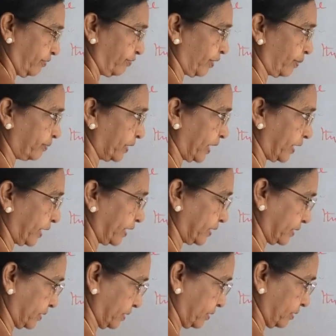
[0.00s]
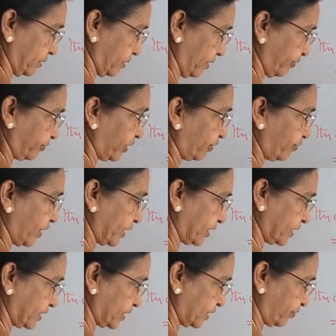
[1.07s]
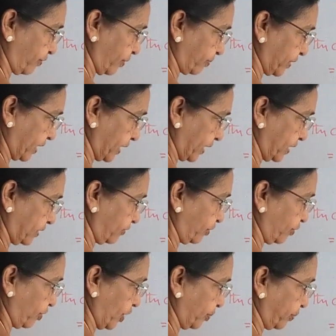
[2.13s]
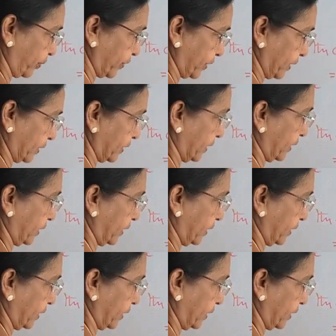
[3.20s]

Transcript: from the right, after one digit from the right, we will put